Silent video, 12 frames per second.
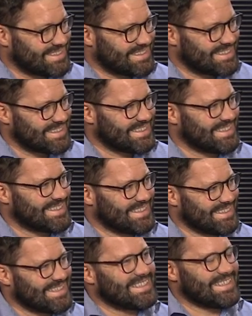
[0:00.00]

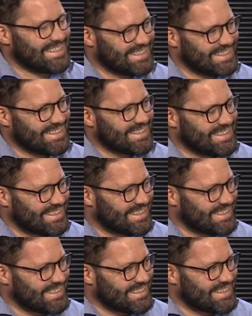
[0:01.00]

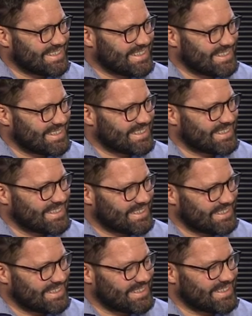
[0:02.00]

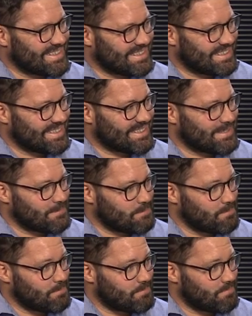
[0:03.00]

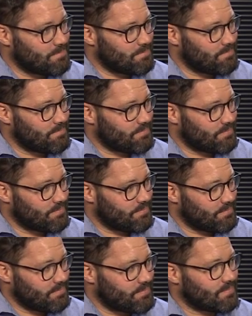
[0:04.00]

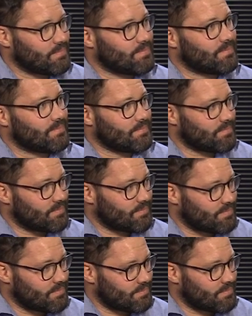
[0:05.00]

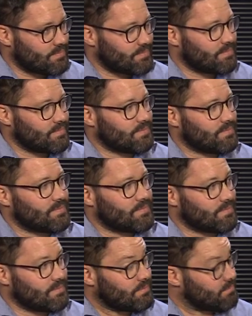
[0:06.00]

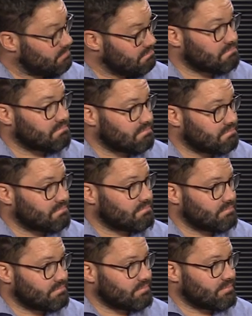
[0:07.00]
[no speech]